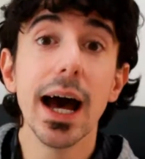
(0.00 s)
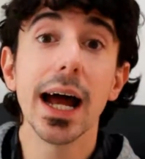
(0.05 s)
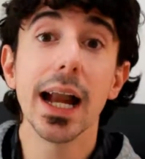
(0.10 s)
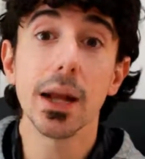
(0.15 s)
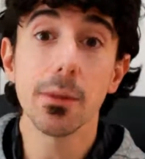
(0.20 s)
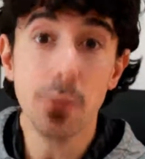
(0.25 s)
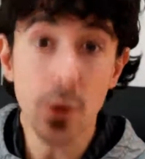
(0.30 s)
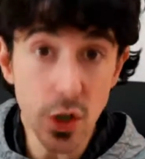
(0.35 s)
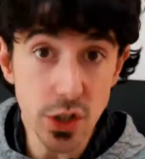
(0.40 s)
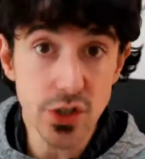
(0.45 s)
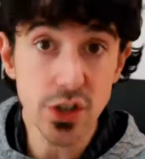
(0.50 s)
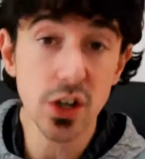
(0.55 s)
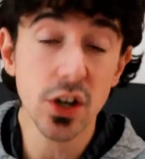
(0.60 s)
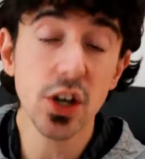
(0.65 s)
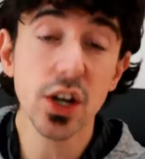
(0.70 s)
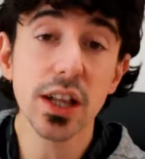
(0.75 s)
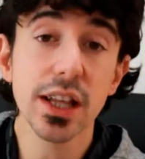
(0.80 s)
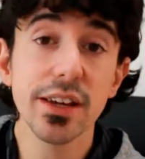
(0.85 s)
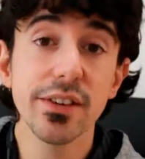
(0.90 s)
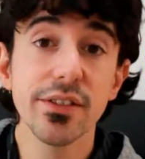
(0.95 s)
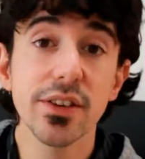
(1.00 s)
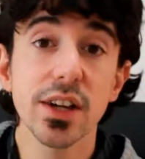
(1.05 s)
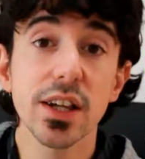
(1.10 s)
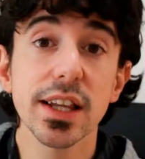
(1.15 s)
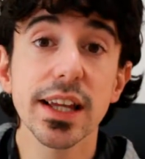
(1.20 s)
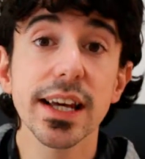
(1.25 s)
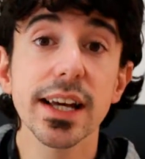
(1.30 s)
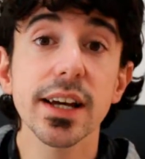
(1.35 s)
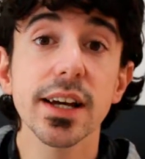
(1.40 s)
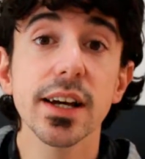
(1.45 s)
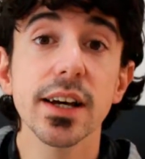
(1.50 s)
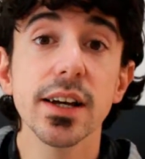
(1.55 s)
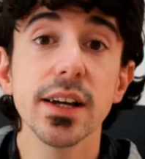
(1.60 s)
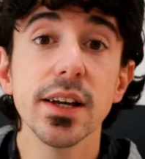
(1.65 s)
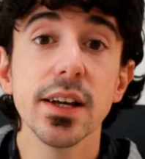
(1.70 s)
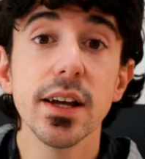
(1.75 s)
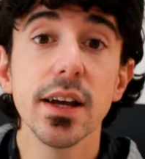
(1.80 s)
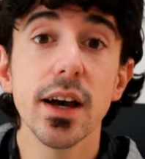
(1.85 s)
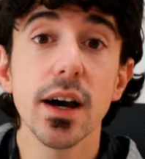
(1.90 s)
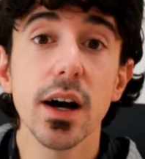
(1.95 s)
And I'm also going to leave a link
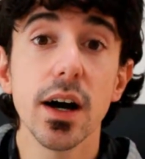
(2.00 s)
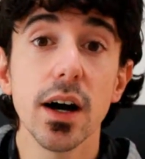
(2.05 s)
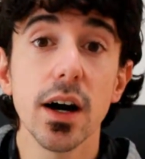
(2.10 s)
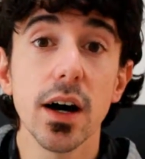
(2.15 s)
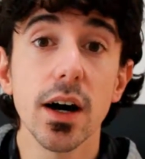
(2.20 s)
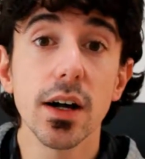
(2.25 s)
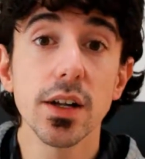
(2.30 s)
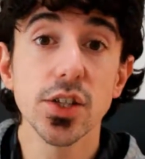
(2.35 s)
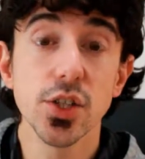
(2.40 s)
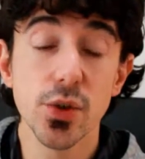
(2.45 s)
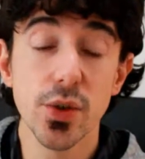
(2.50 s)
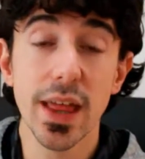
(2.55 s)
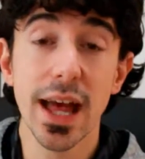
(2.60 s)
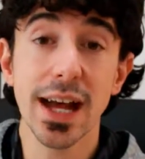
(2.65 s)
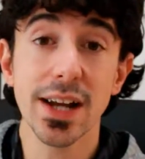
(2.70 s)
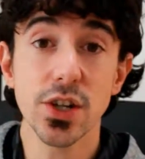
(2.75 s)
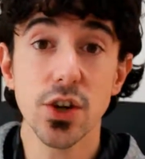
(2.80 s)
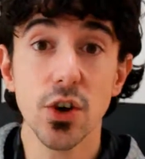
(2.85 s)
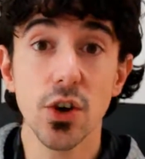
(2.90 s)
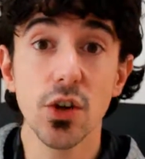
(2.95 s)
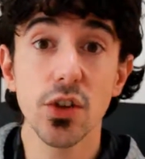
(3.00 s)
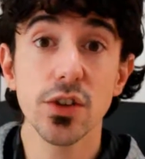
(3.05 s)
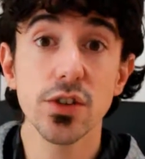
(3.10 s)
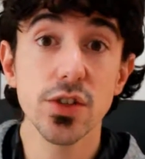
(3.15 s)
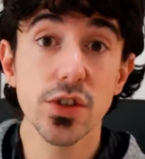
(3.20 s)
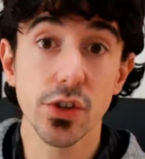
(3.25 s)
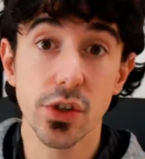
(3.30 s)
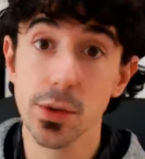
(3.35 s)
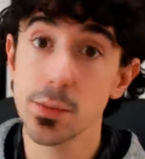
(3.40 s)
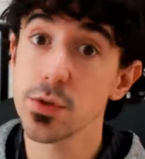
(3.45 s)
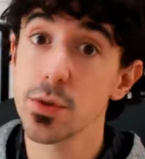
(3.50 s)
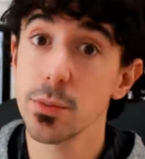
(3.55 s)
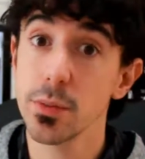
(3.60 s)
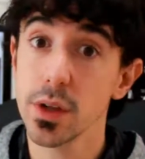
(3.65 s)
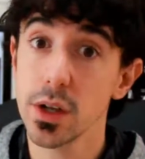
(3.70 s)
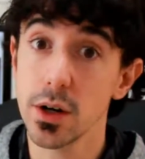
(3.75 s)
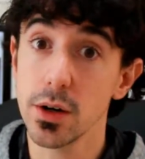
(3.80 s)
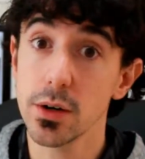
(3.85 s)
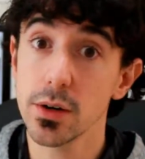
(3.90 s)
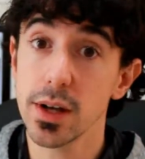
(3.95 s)
to that on the description
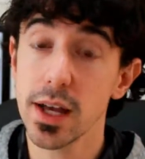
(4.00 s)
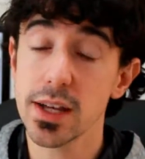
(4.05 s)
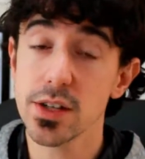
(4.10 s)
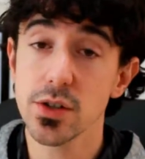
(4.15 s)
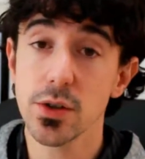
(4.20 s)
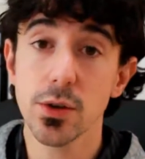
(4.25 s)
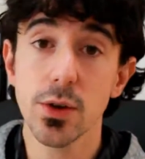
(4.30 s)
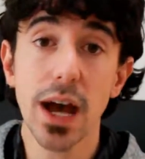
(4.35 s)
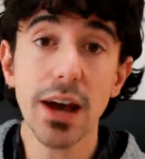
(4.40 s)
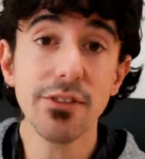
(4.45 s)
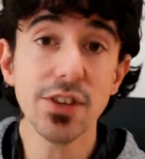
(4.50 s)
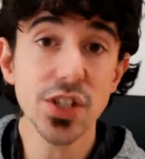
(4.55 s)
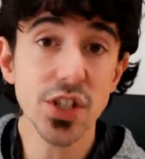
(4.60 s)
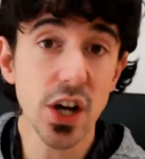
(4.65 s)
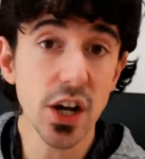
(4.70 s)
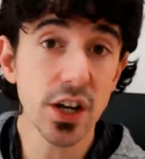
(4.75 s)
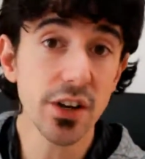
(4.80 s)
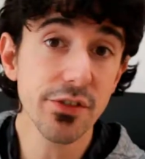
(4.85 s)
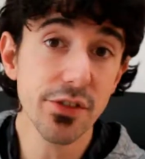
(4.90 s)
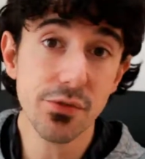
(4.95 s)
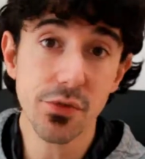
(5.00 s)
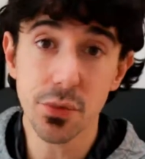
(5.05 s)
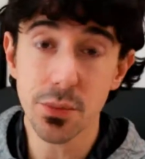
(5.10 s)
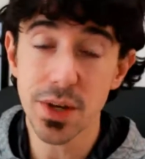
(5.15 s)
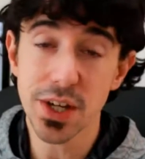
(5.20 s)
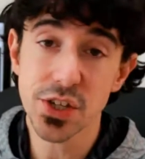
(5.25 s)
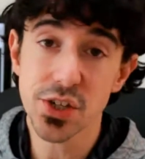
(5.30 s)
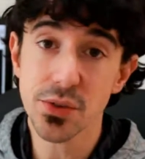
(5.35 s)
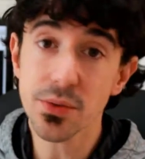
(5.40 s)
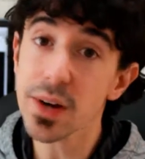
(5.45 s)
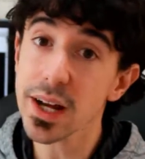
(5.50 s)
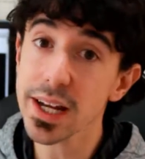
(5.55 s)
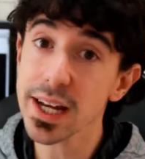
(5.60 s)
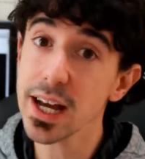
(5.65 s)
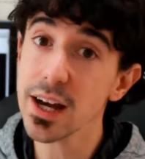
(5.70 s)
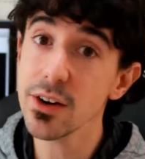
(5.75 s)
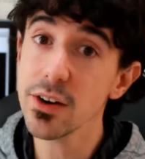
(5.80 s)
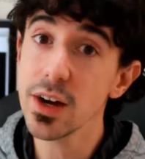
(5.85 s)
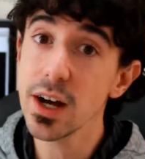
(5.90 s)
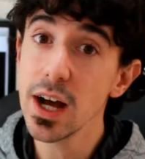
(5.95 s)
below. Okay, so you have a ton of information right
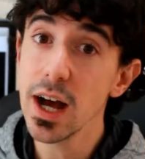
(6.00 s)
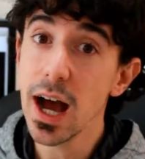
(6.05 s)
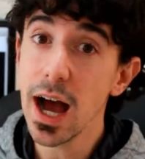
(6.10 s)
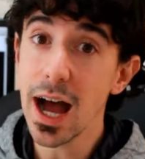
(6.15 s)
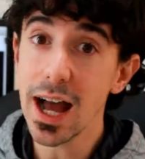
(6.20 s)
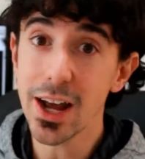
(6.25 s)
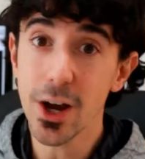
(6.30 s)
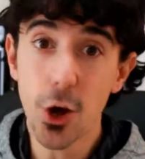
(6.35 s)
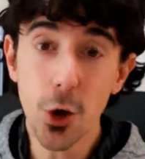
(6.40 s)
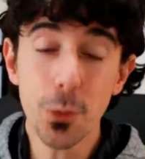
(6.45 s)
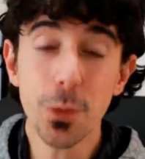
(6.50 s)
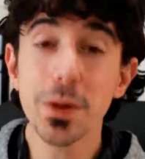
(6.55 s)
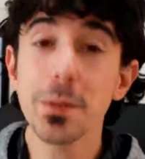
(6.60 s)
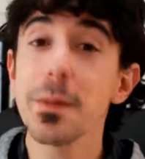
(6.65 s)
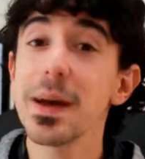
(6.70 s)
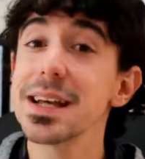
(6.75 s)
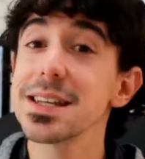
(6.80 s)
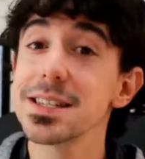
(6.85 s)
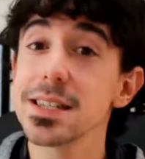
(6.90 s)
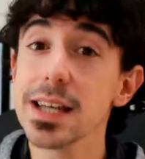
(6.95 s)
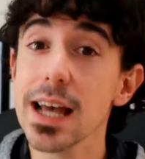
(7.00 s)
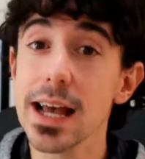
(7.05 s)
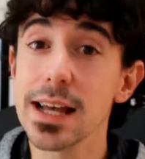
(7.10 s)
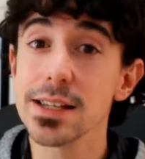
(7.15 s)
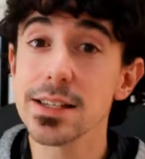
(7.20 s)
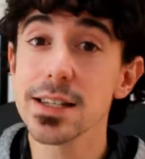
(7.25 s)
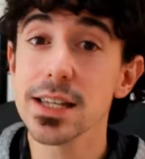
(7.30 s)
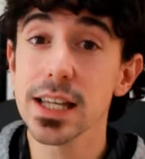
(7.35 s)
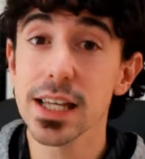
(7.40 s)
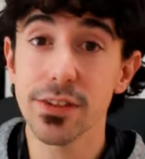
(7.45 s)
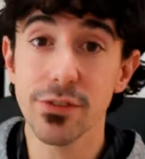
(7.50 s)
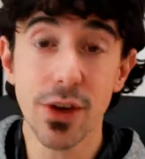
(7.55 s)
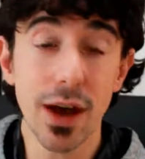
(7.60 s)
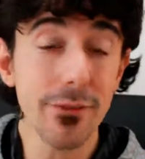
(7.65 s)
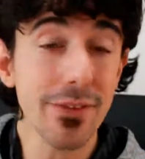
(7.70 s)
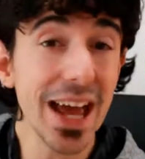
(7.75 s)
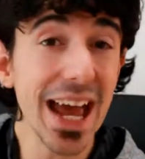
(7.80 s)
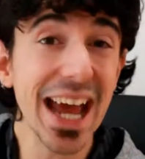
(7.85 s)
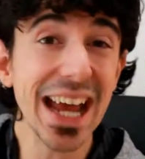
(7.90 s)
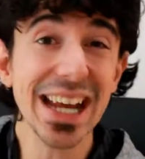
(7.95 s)
now. I hope it makes sense. If you
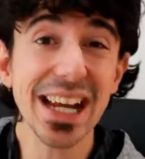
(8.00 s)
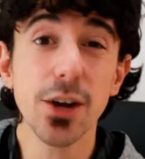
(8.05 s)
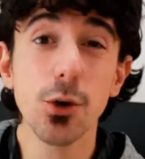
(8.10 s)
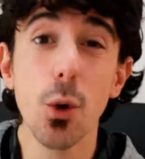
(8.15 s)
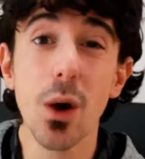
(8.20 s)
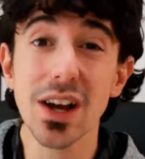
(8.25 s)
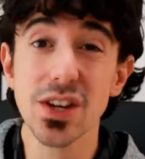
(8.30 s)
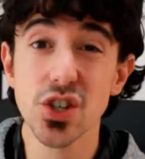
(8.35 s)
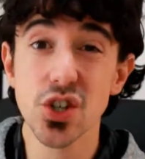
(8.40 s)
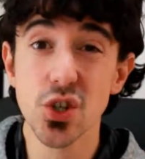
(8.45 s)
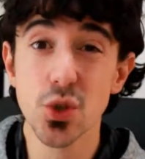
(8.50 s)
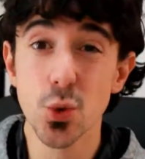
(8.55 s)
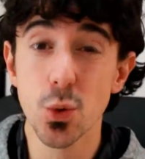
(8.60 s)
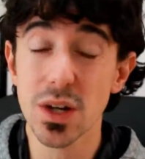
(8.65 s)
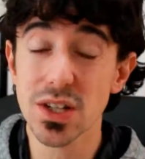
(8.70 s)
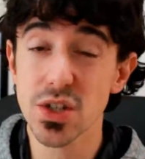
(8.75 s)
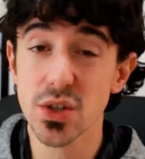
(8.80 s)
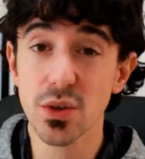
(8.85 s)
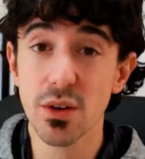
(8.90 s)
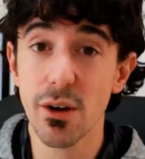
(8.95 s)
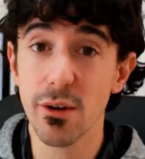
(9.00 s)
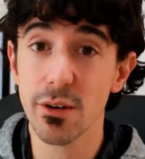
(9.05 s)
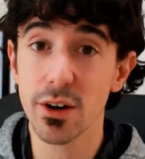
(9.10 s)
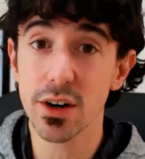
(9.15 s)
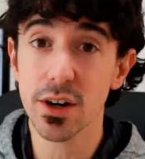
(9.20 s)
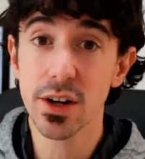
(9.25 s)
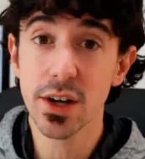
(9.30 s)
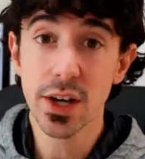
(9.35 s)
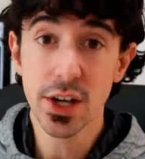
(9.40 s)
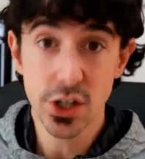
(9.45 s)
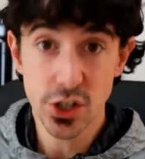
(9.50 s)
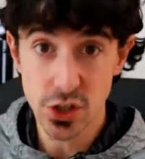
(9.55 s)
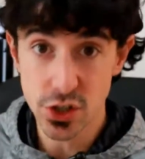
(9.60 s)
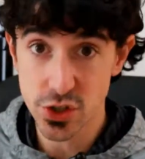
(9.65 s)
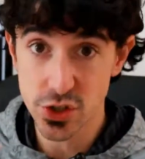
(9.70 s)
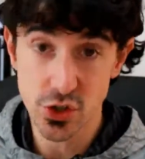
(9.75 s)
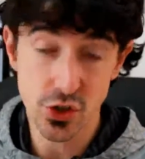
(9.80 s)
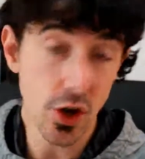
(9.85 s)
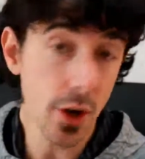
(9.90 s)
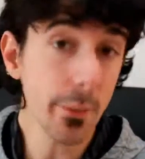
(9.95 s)
have any questions whatsoever,
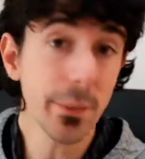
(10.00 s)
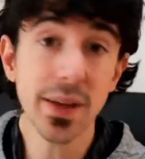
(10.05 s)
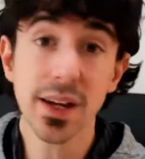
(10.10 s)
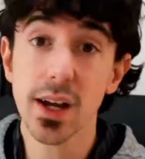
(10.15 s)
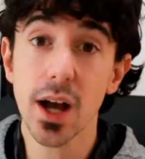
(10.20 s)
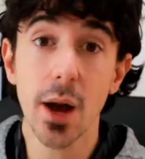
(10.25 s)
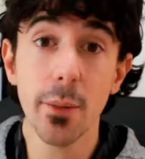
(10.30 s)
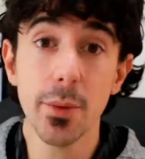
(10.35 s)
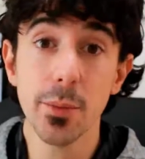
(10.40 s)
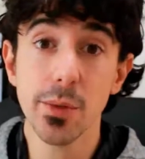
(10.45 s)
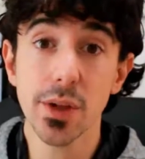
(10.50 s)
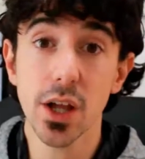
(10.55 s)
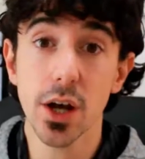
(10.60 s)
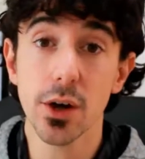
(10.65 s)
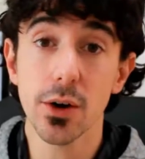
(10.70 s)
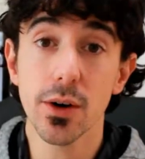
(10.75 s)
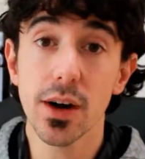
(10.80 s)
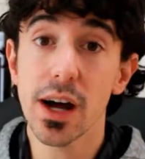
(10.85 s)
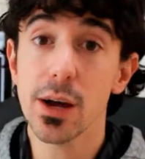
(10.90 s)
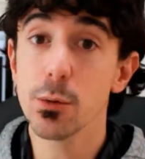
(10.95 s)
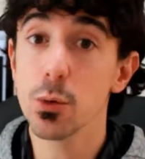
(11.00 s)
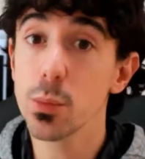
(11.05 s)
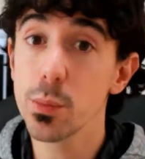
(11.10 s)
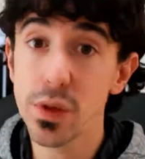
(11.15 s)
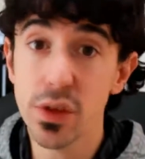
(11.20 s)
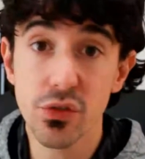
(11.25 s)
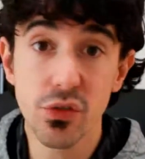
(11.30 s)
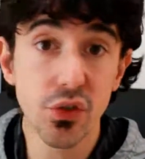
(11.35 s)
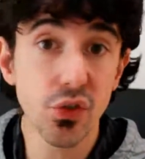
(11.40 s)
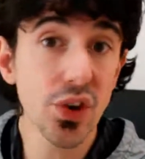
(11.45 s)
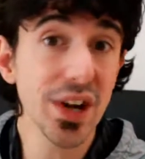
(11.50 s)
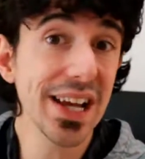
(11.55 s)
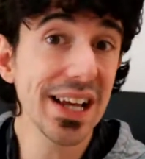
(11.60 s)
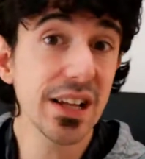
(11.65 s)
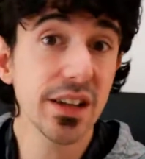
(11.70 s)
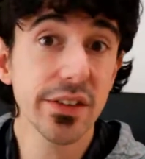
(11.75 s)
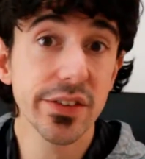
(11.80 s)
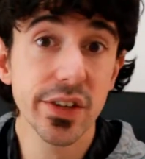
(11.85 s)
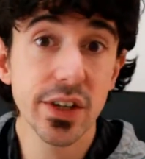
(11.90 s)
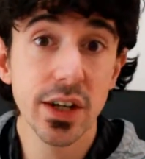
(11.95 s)
just drop me a comment below. I will be
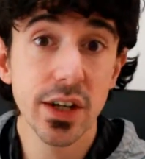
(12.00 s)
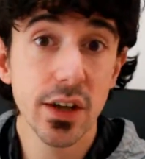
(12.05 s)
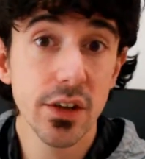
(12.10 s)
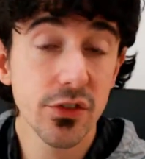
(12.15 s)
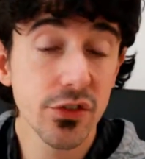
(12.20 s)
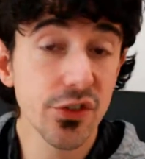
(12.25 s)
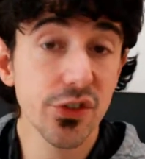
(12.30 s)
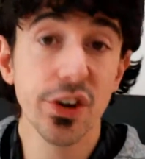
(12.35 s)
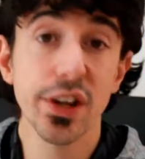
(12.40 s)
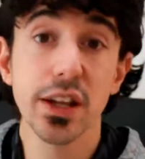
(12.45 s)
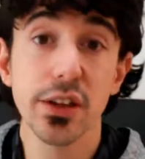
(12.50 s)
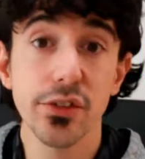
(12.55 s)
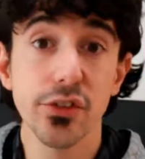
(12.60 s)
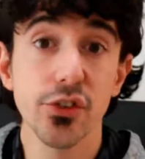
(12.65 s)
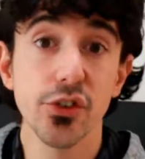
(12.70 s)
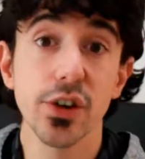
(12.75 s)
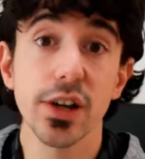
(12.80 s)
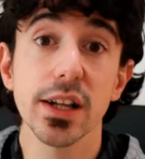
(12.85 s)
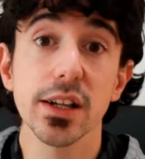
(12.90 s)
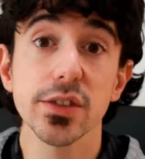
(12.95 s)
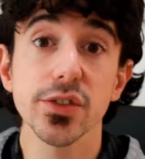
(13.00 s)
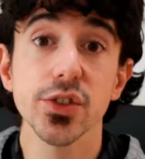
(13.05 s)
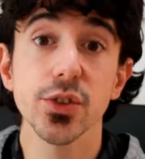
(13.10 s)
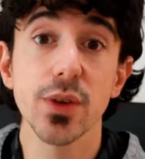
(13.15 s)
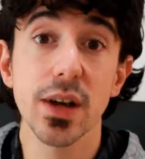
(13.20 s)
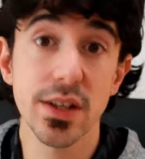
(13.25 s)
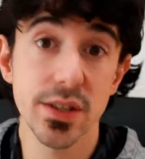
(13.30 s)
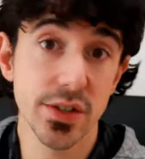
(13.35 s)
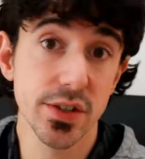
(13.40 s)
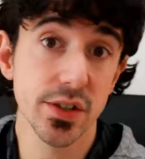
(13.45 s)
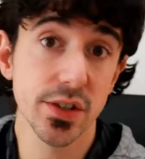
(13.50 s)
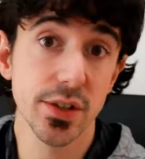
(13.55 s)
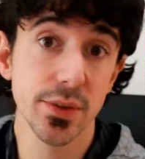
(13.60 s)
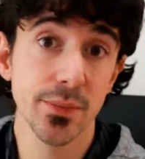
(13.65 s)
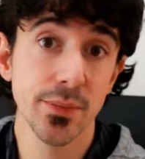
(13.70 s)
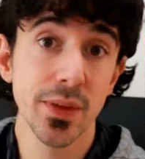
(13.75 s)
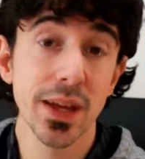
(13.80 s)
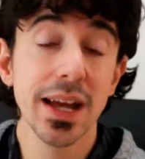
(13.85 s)
thrilled to answer.